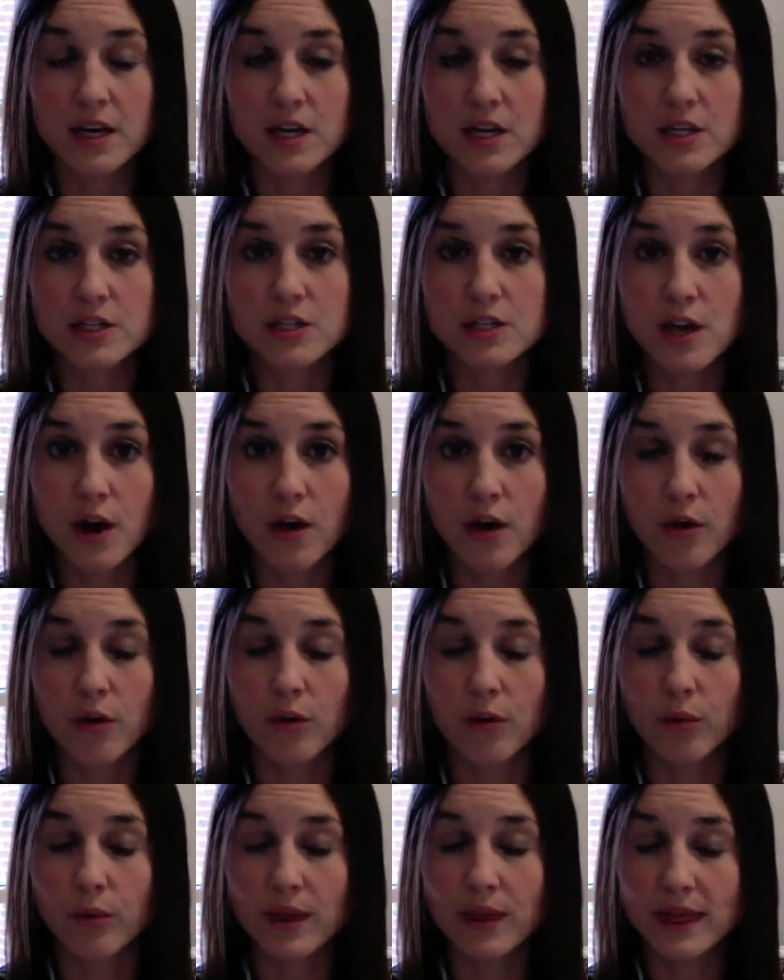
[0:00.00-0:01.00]

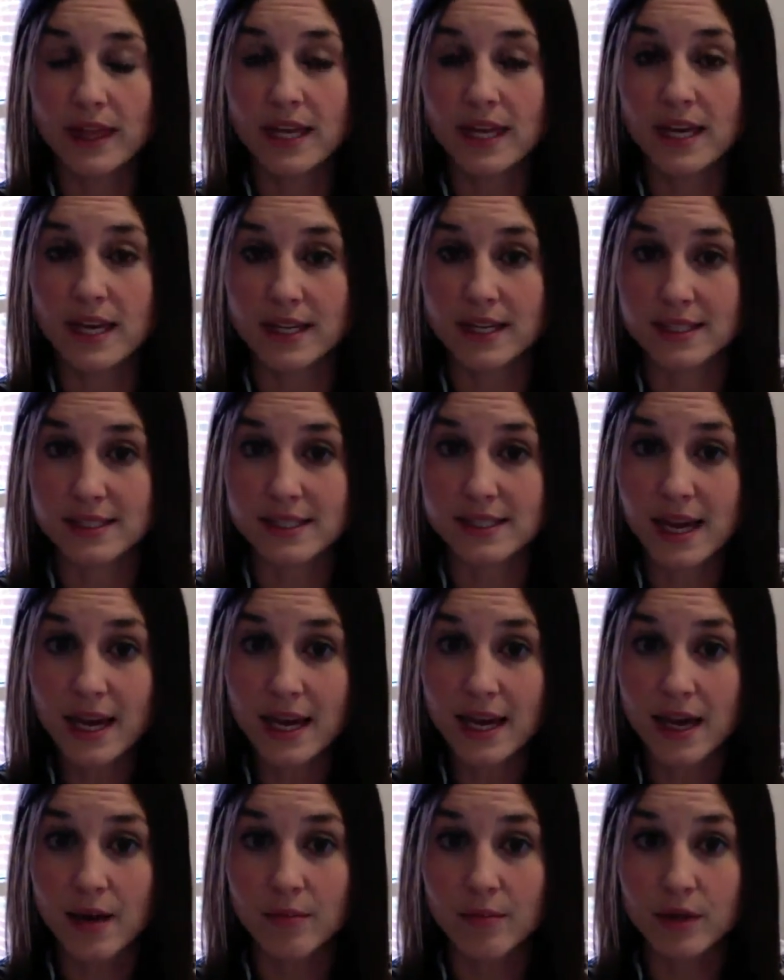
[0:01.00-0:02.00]
So with the
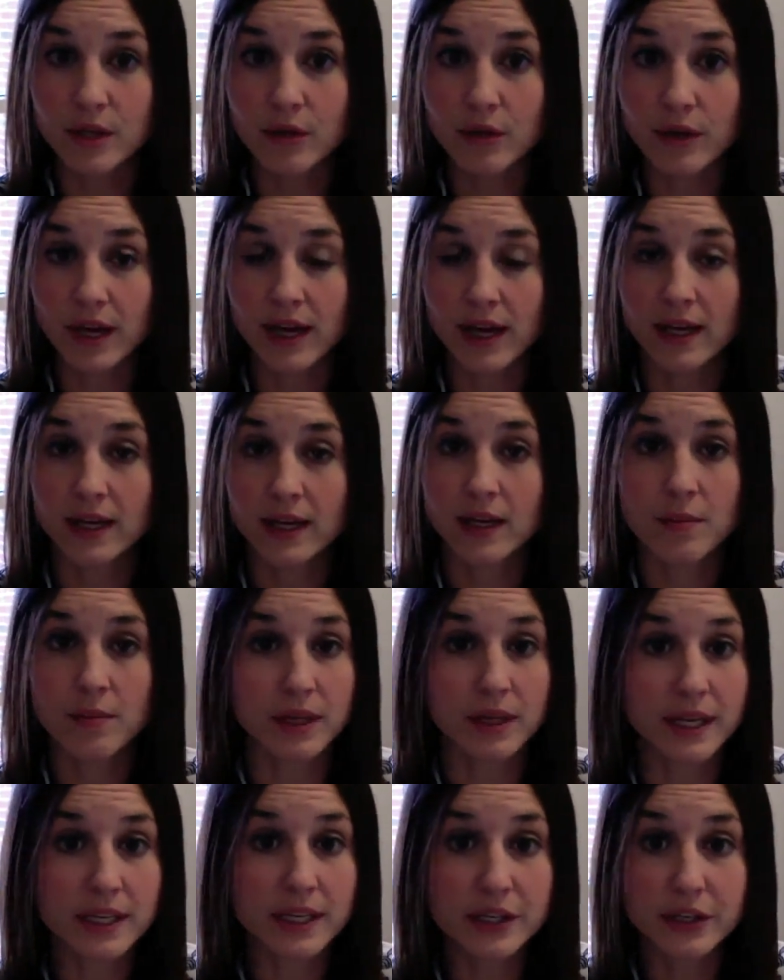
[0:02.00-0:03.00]
exam, you can
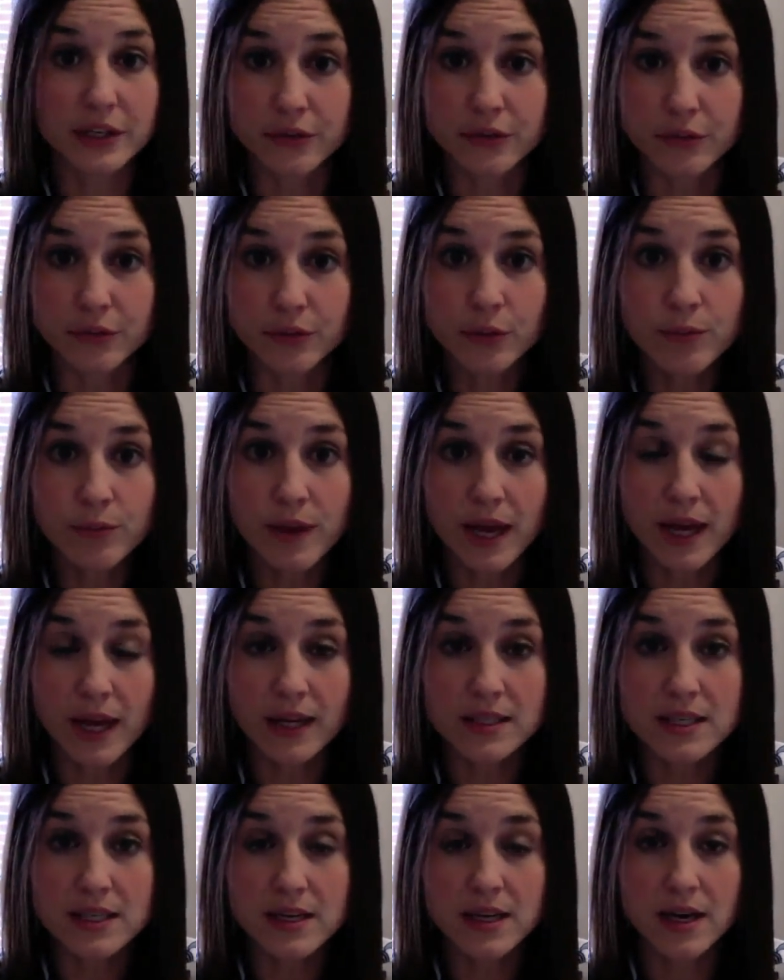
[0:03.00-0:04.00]
complain to your
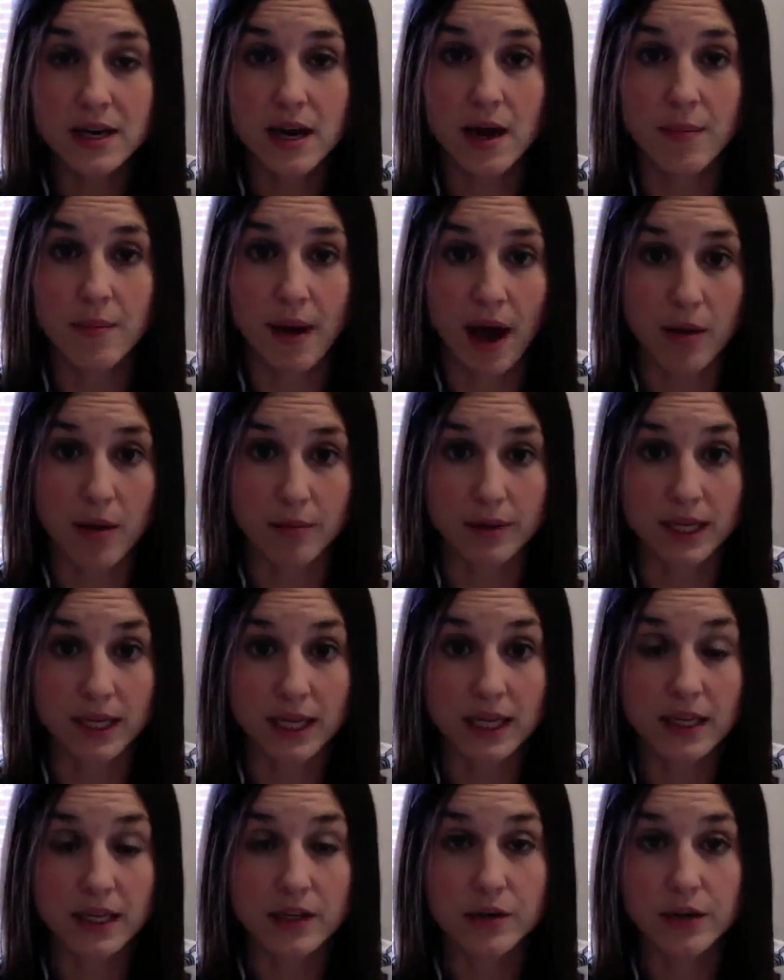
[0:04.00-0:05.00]
roommate about
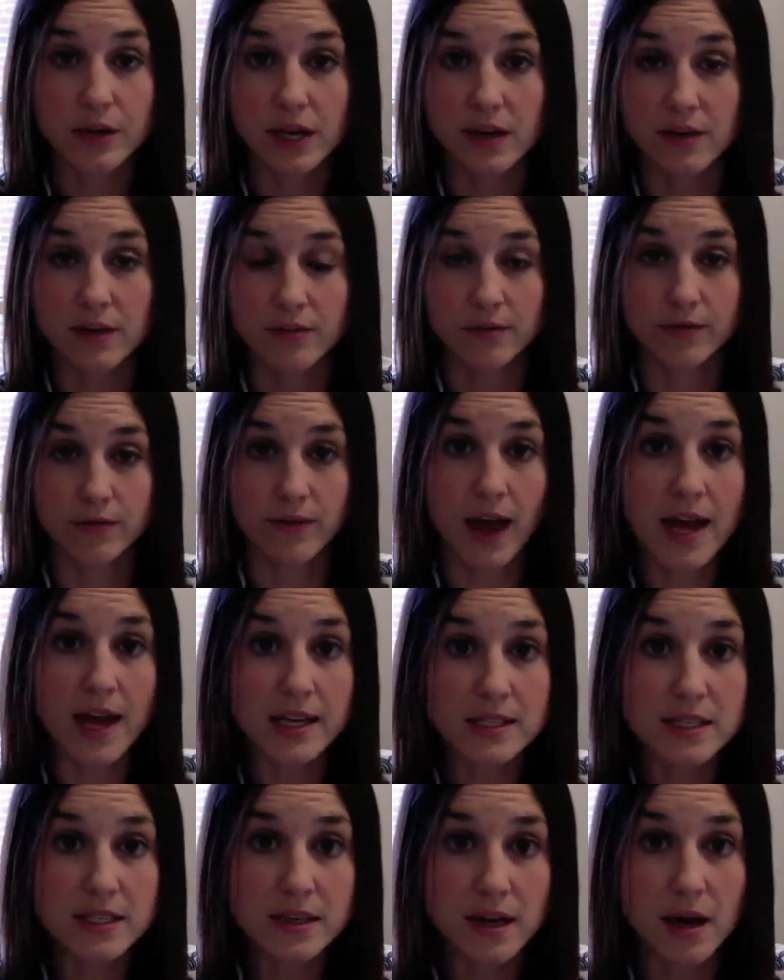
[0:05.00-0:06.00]
me. You can
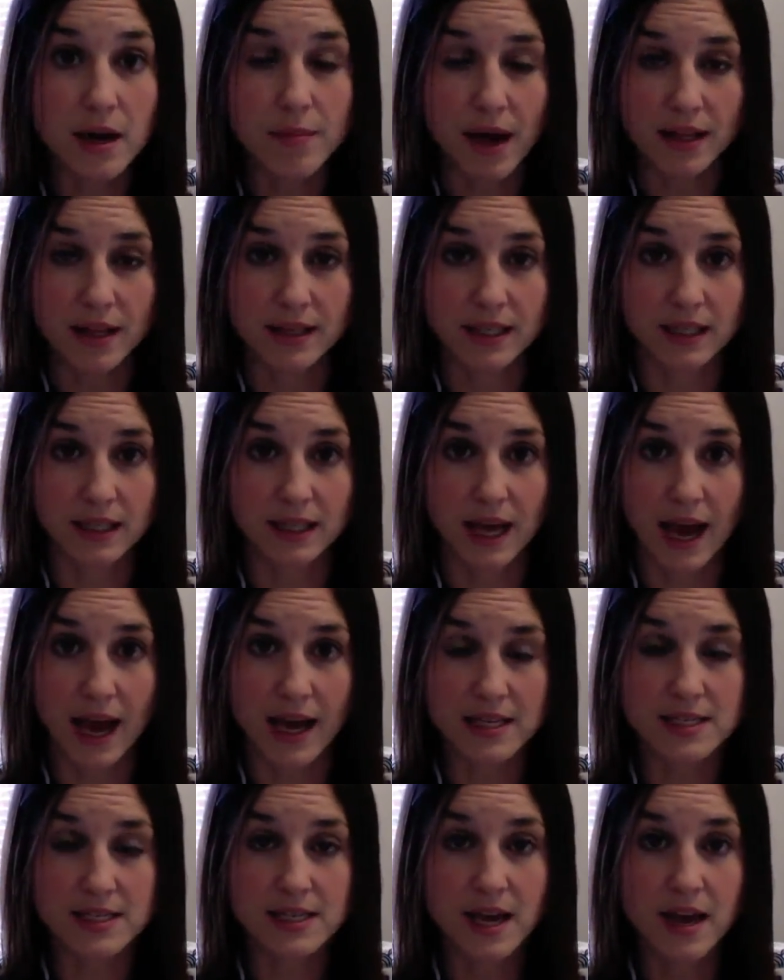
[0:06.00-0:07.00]
vent about the
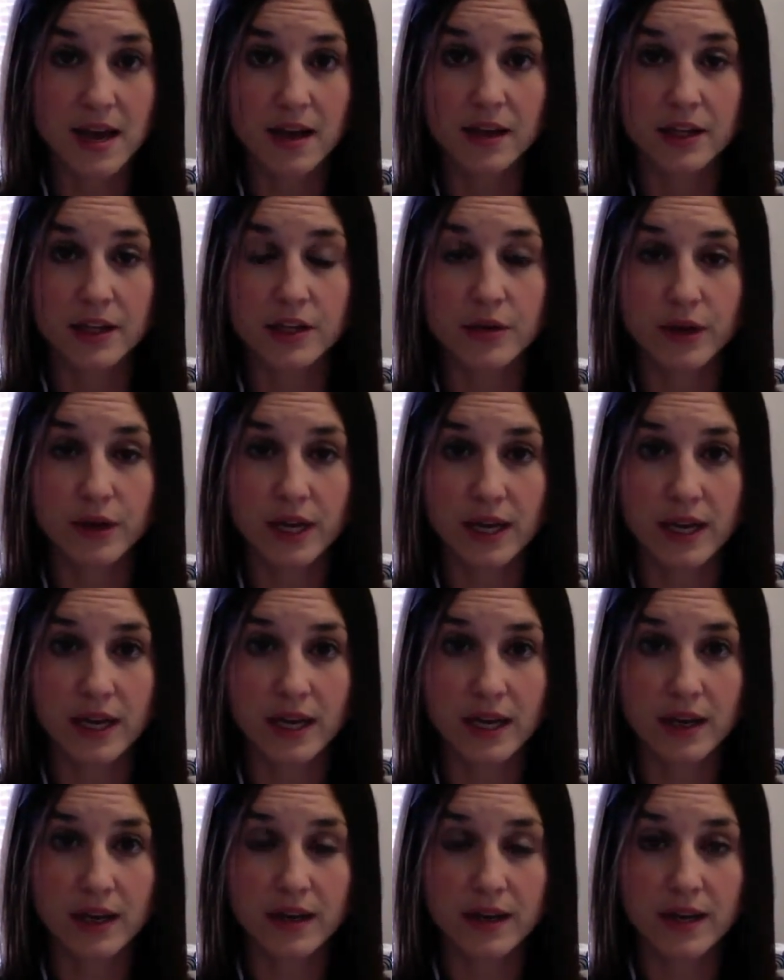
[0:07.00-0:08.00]
class. You
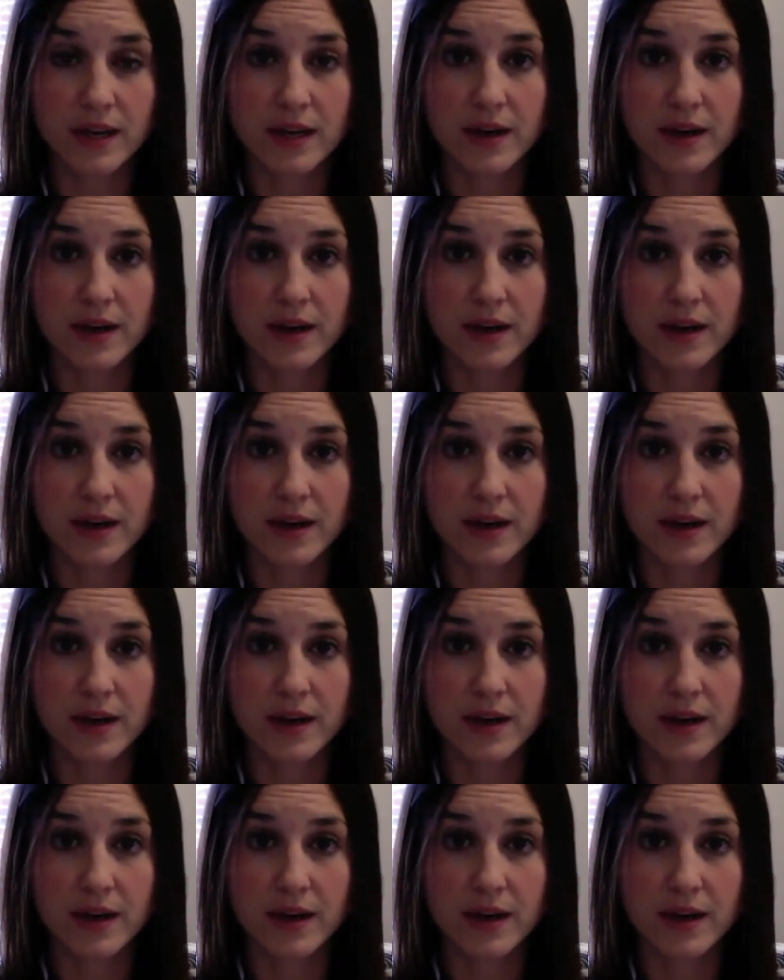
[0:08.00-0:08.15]
can